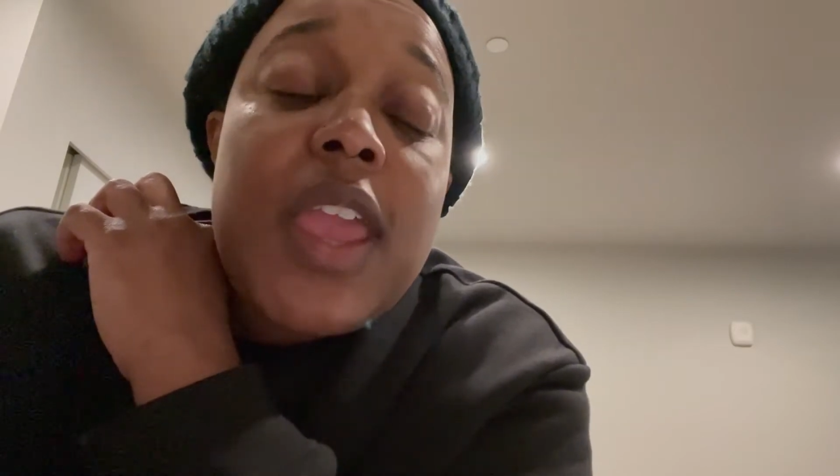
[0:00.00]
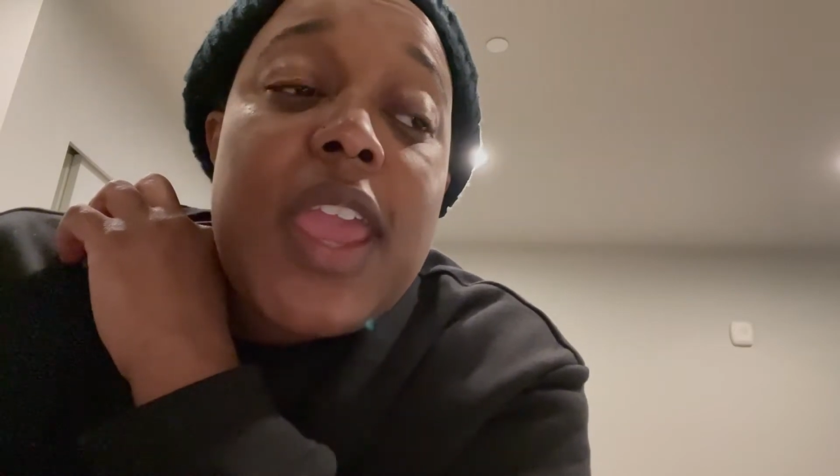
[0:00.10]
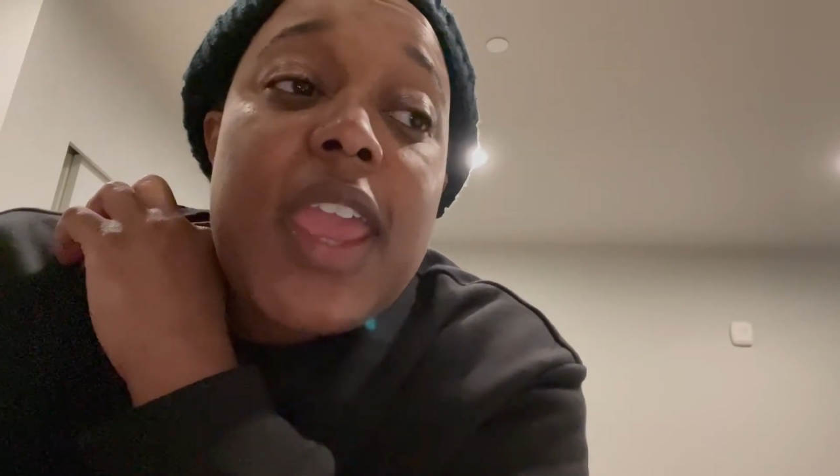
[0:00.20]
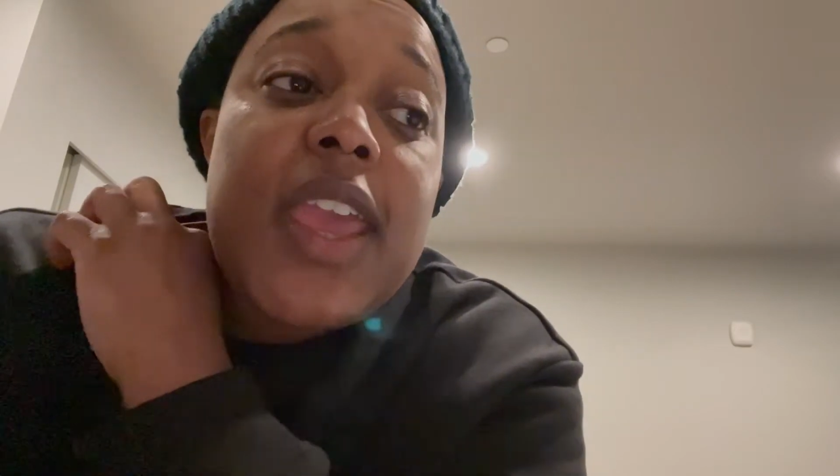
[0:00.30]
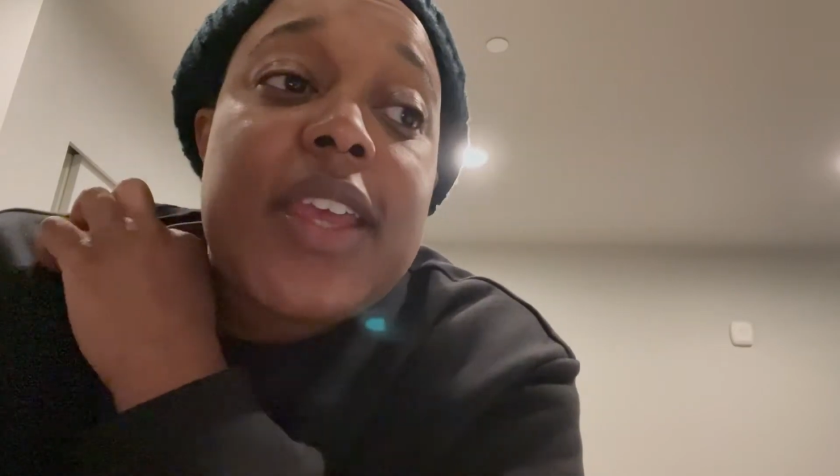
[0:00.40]

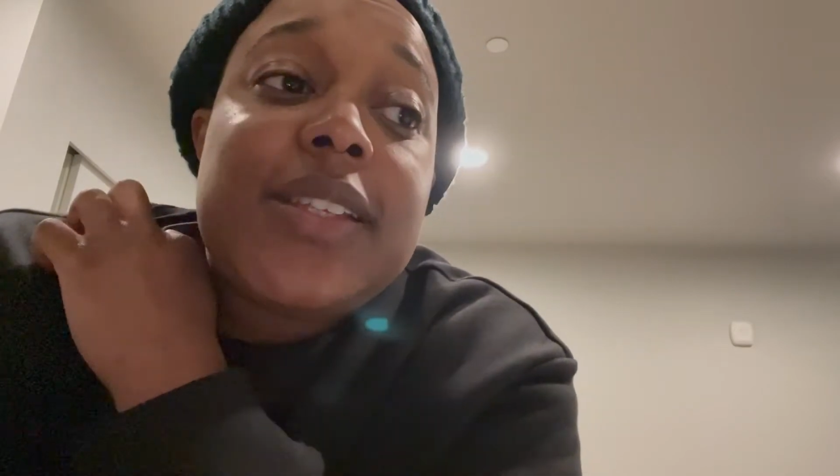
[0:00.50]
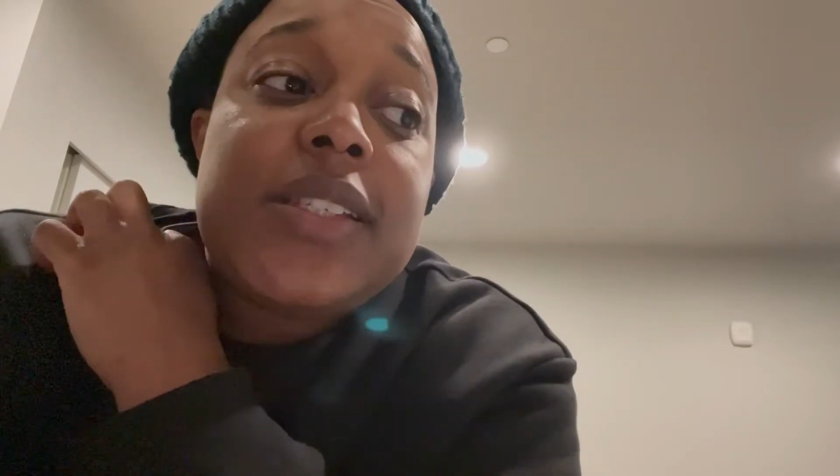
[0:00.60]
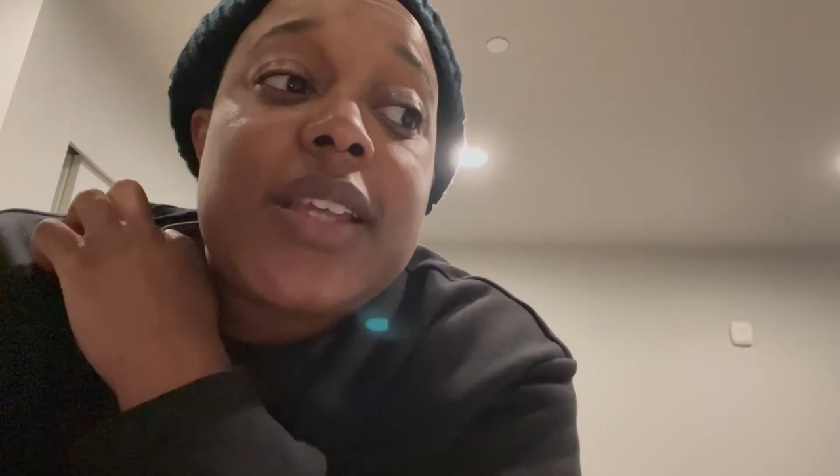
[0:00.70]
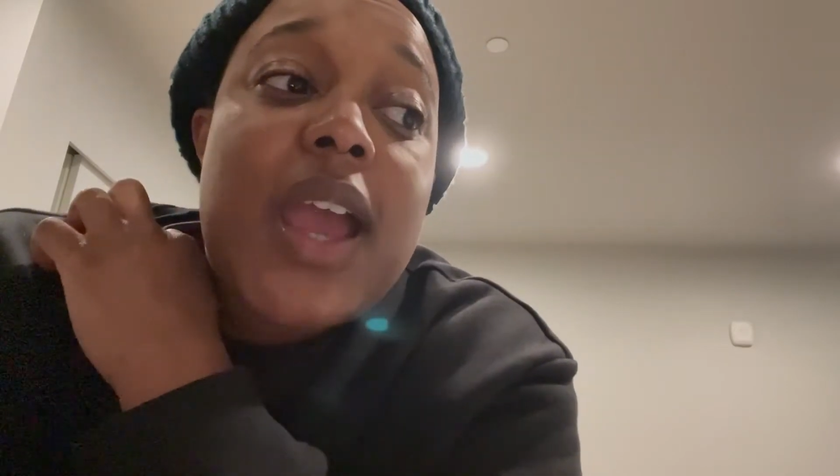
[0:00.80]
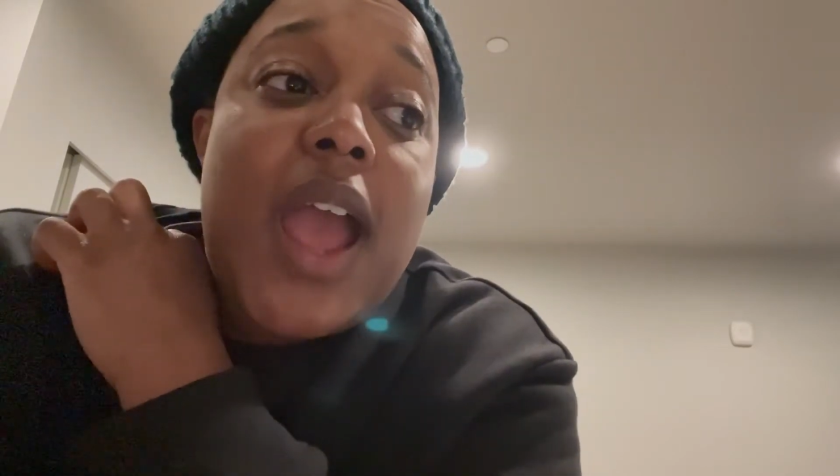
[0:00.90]

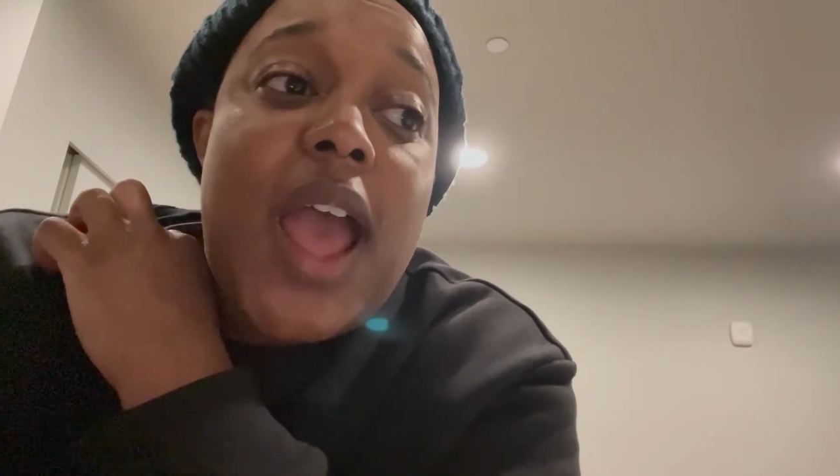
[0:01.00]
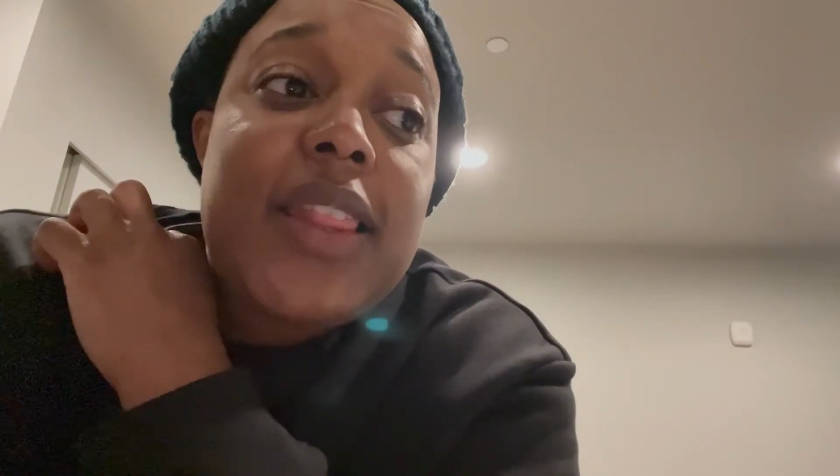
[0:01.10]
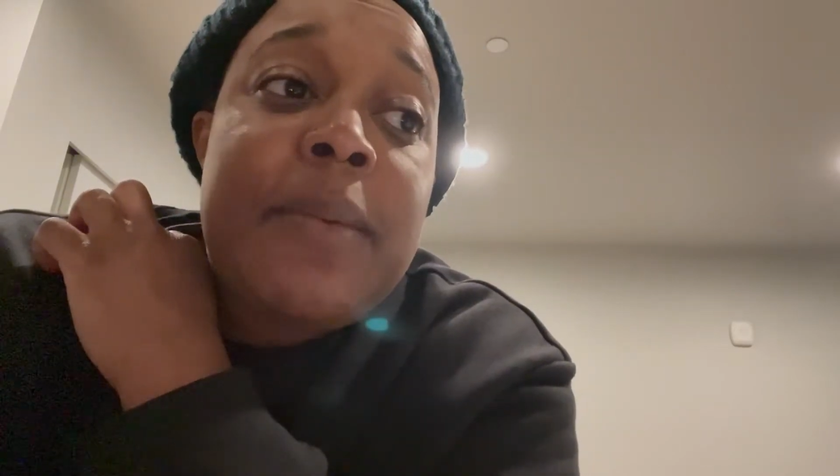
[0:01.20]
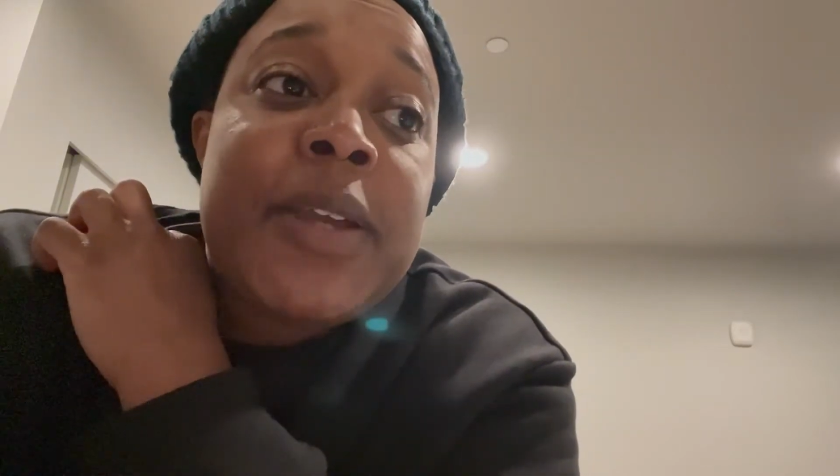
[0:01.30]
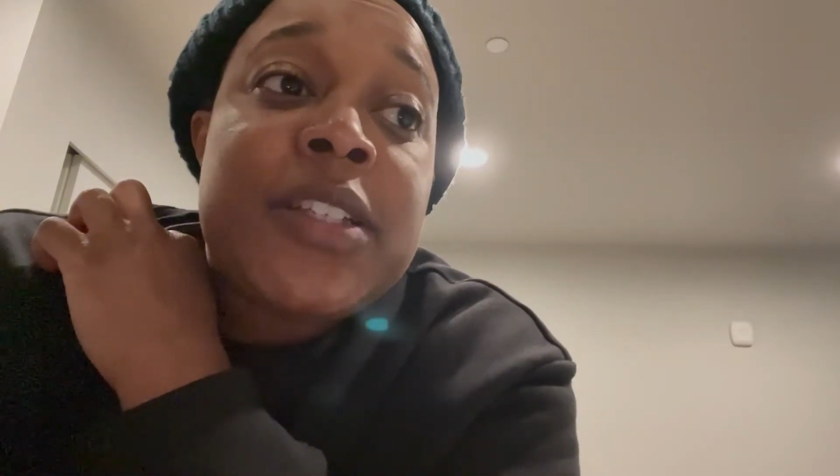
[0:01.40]
And I
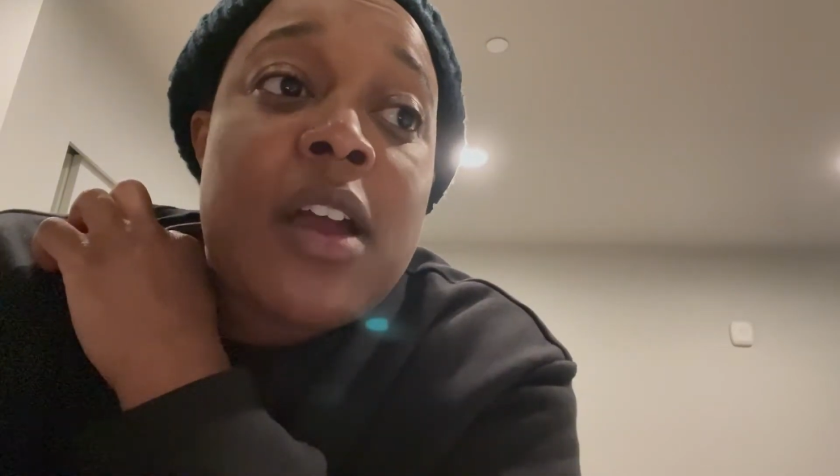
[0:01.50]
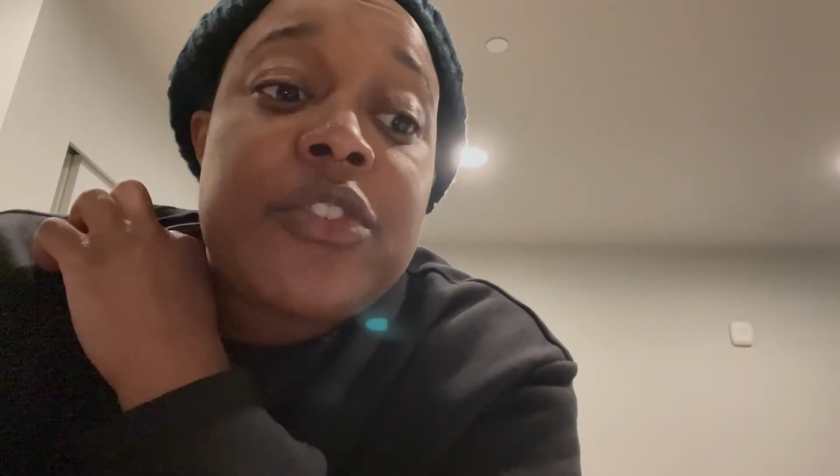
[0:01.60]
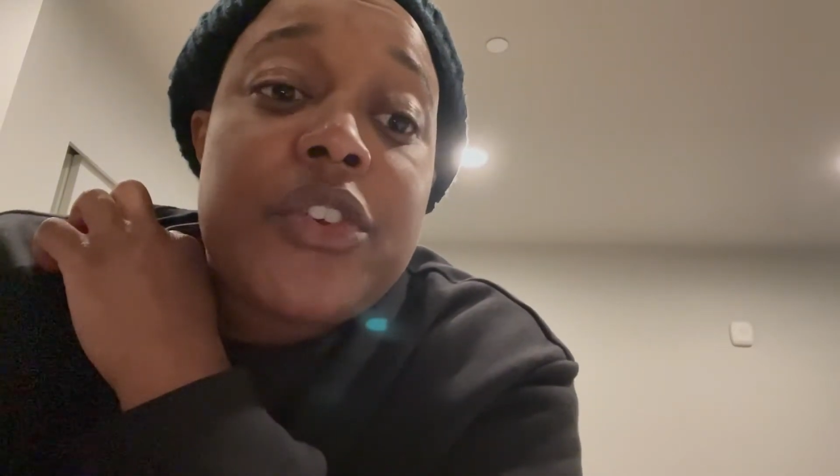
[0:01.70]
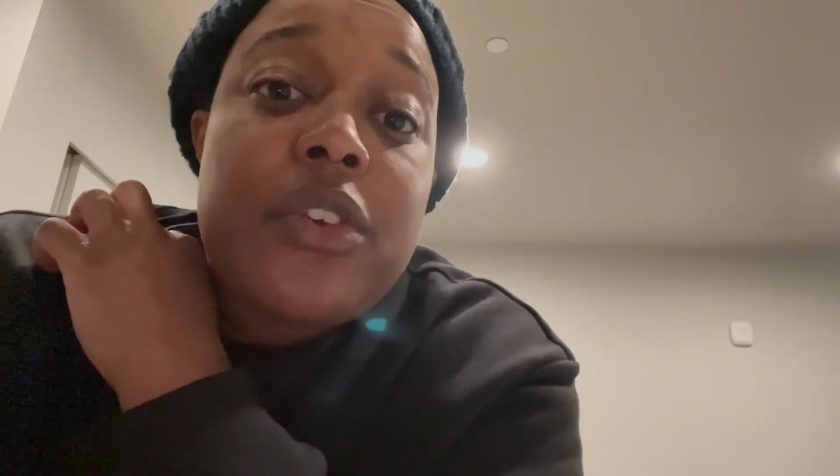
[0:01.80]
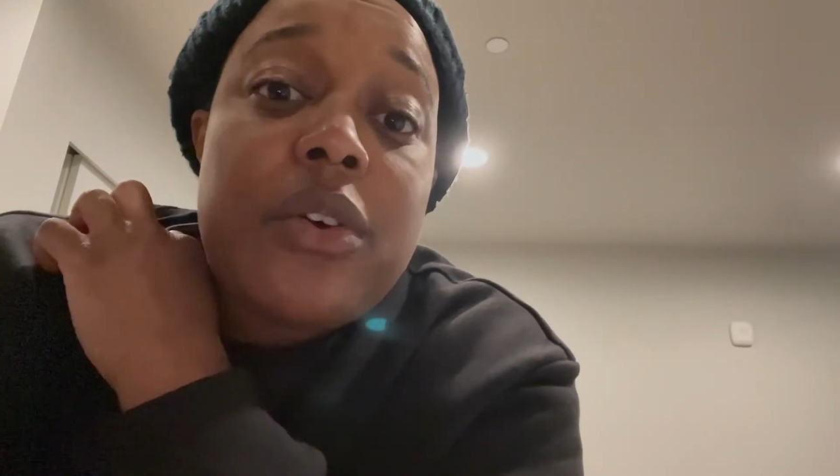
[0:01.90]
let my
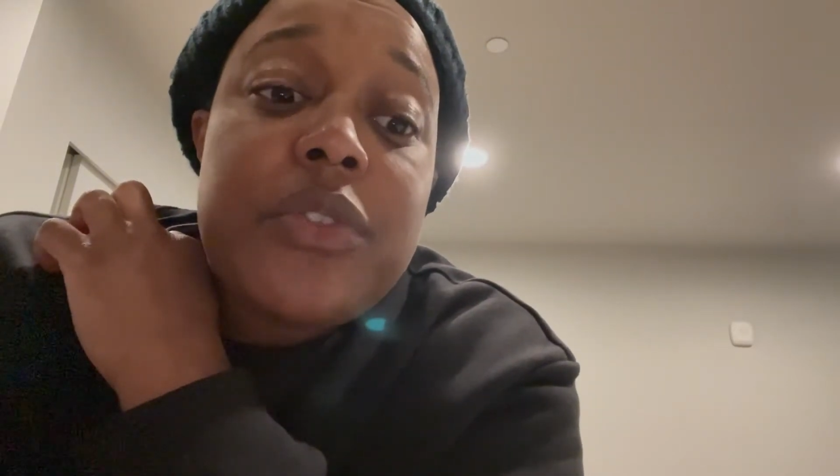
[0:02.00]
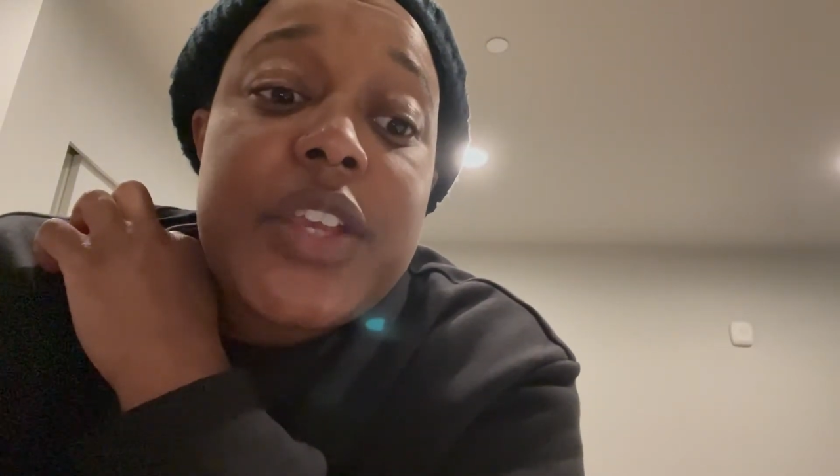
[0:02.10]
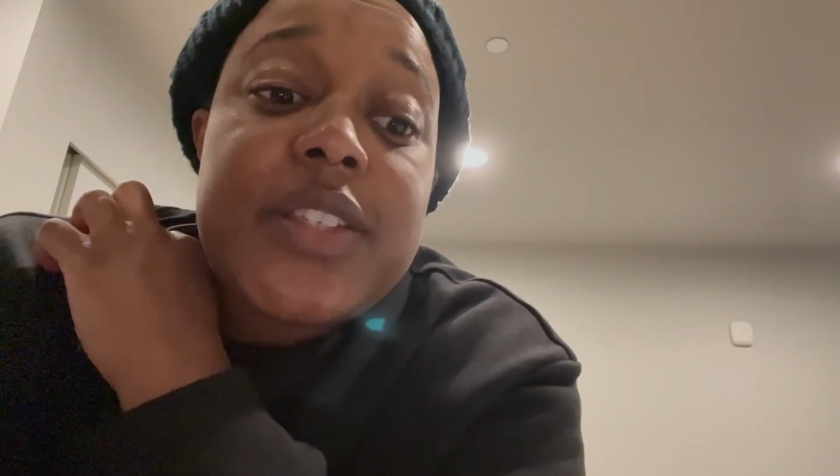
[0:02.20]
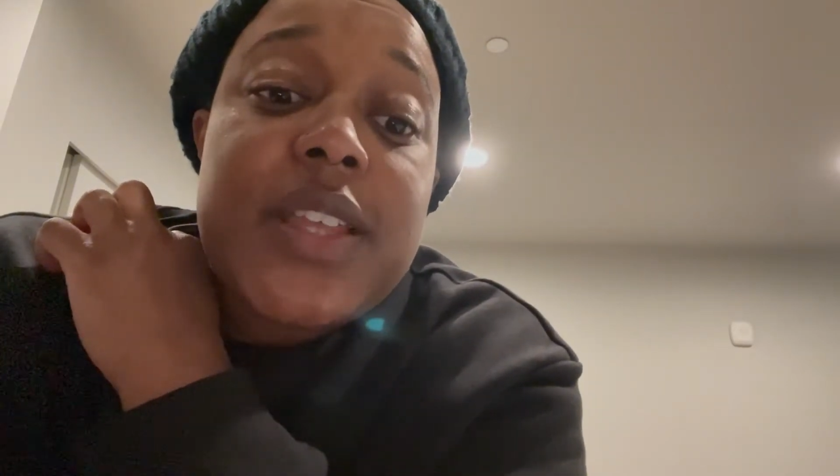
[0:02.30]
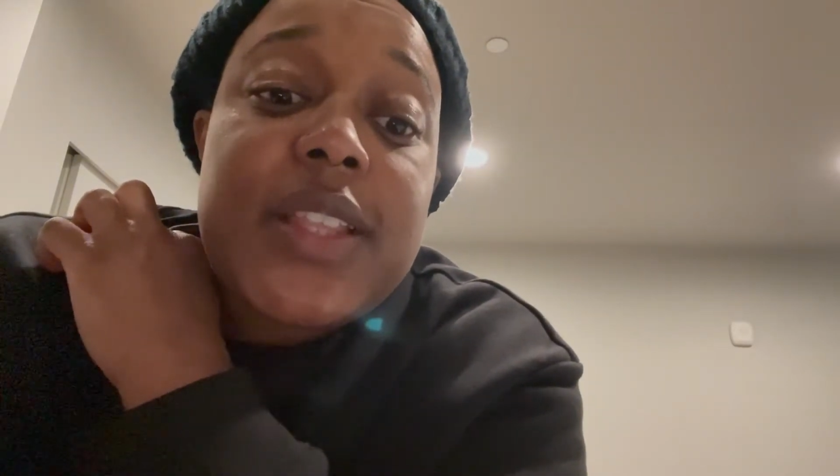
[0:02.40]
doctor know this,